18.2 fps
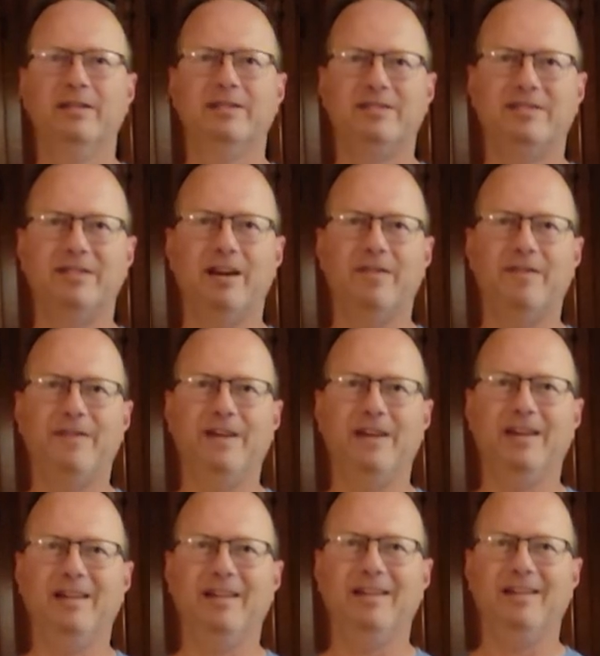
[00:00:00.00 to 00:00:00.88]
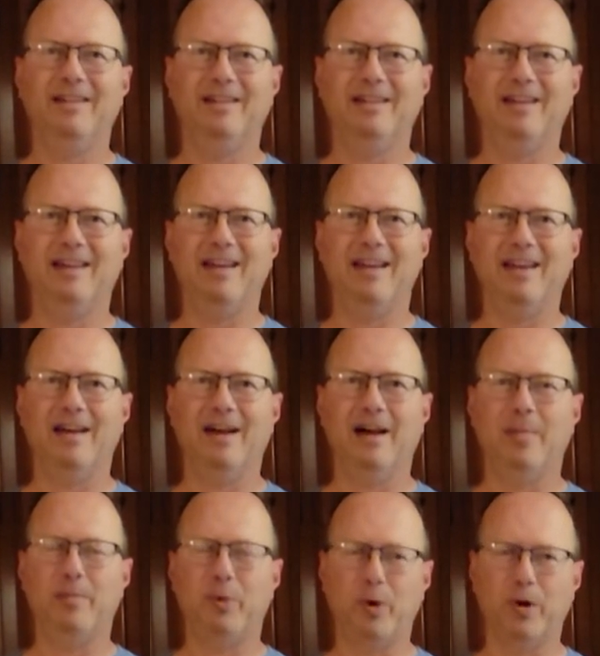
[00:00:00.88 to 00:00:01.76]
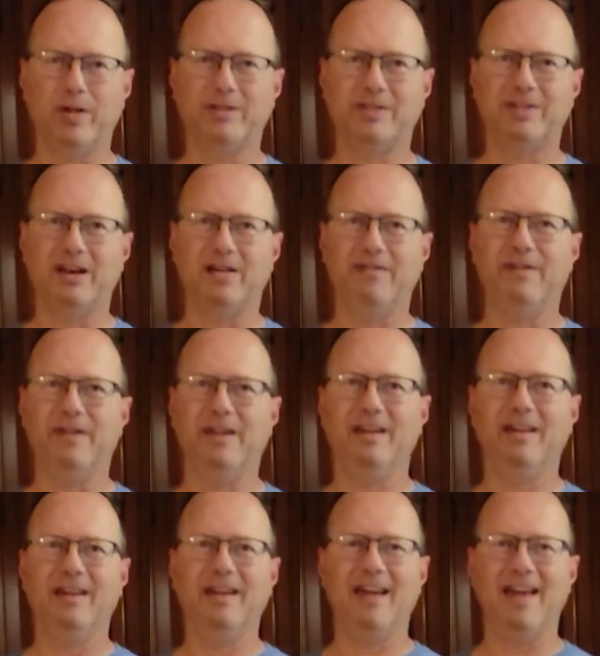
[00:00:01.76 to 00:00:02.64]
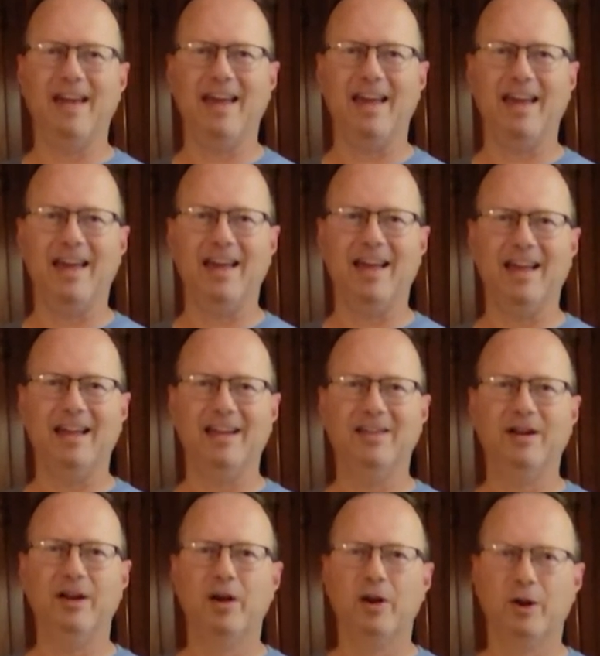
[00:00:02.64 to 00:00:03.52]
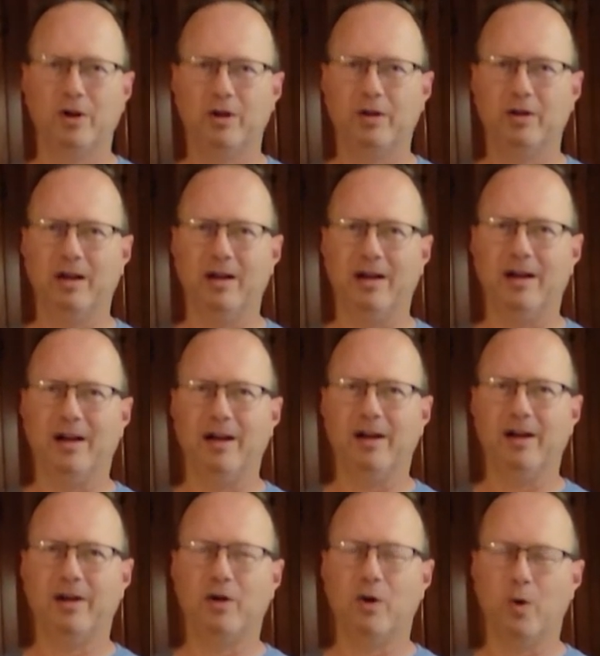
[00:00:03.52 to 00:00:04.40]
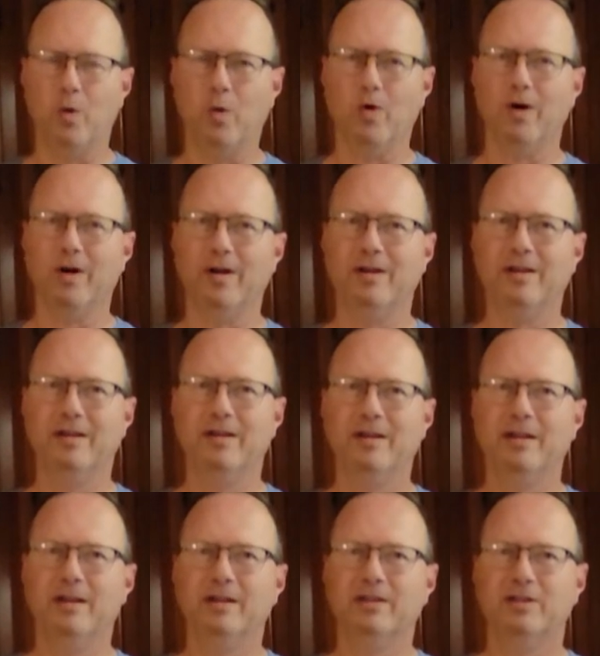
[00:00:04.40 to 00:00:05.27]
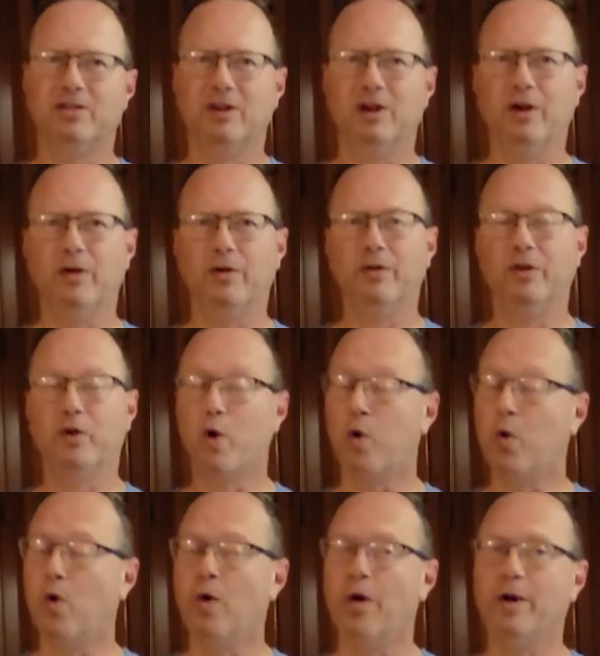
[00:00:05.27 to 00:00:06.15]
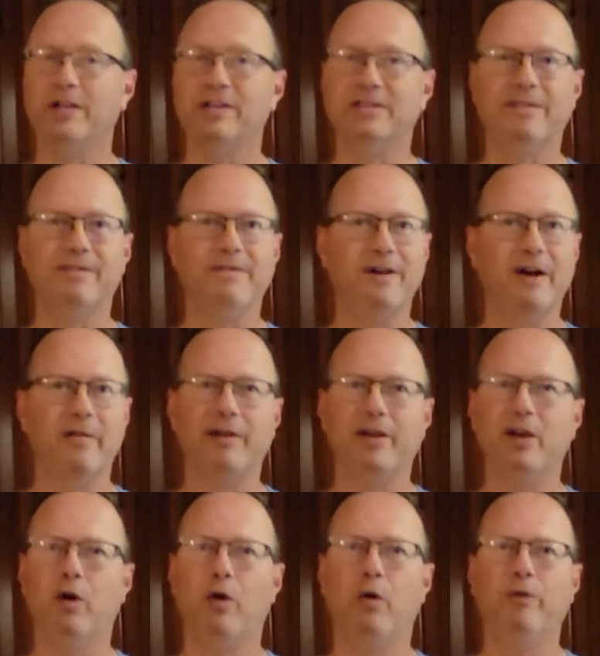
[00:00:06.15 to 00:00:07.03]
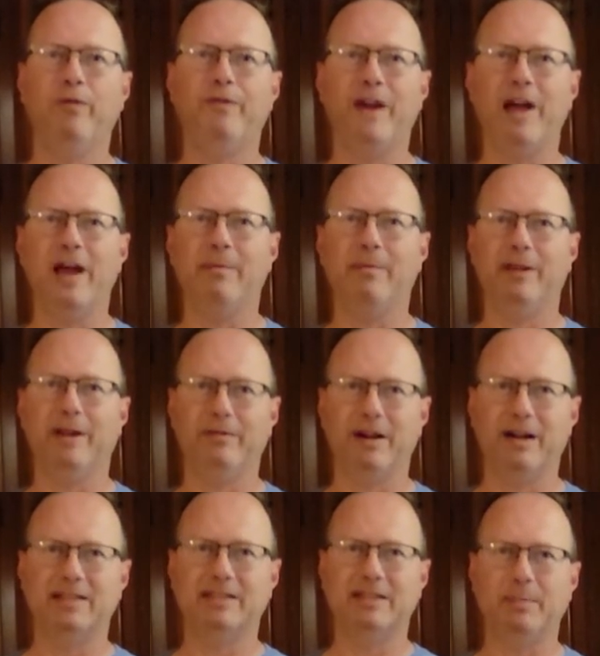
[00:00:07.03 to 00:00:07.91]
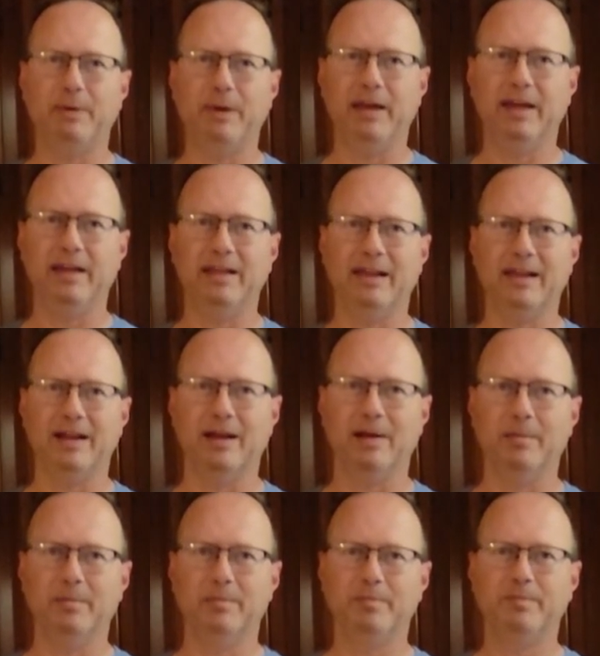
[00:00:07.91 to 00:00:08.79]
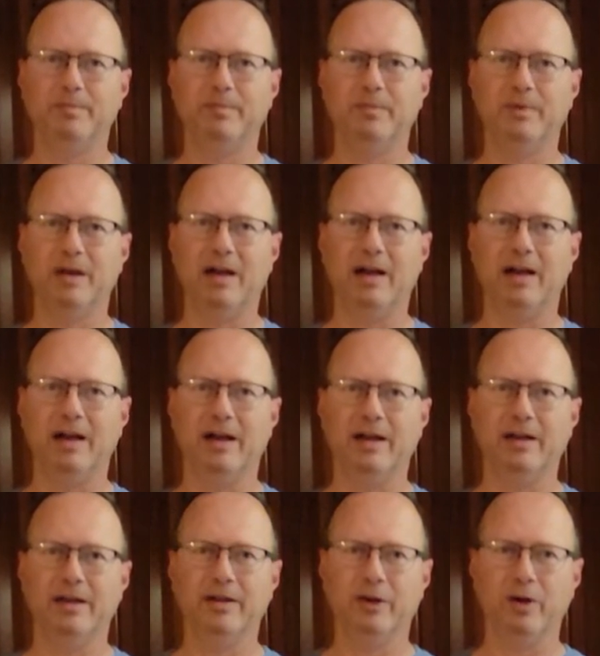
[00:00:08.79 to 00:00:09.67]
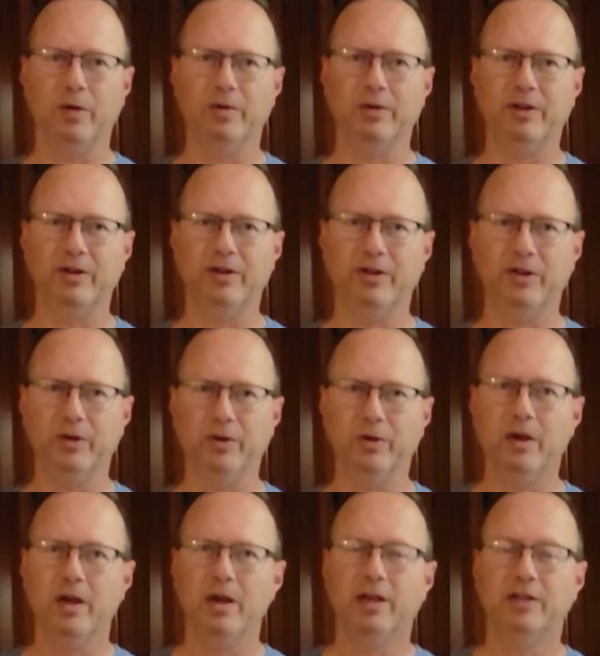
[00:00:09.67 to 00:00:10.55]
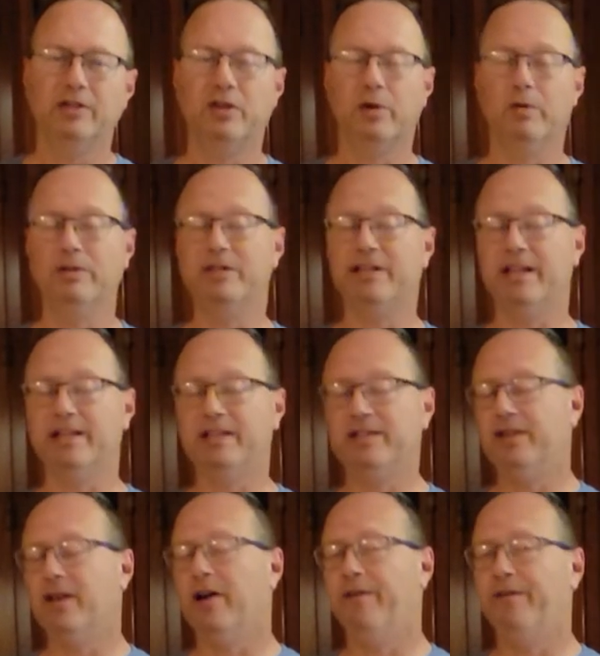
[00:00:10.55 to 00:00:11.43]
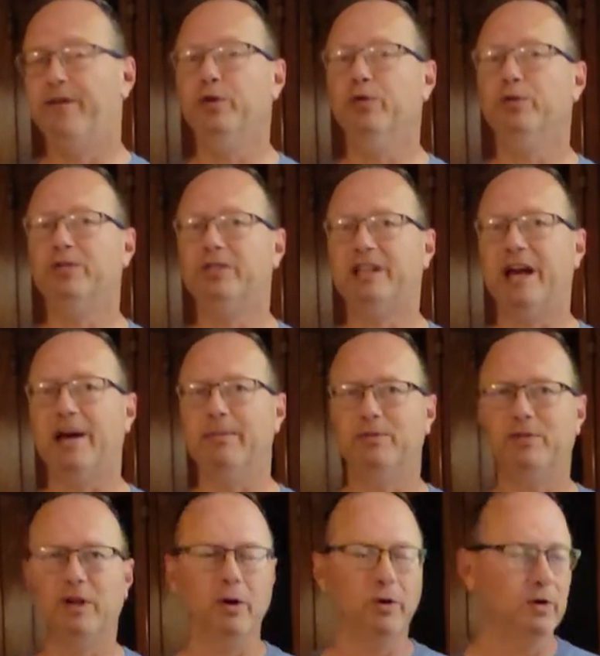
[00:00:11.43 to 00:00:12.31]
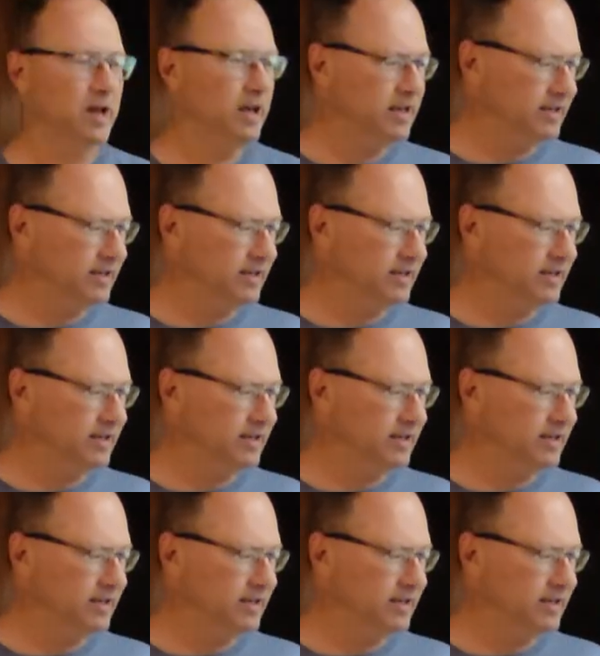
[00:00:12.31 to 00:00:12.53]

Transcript: stuffing, uh, pork stuffing, and uh, corn. So the corn is a very old family recipe that I'm uh, going to do. So it's, it's, a few steps. So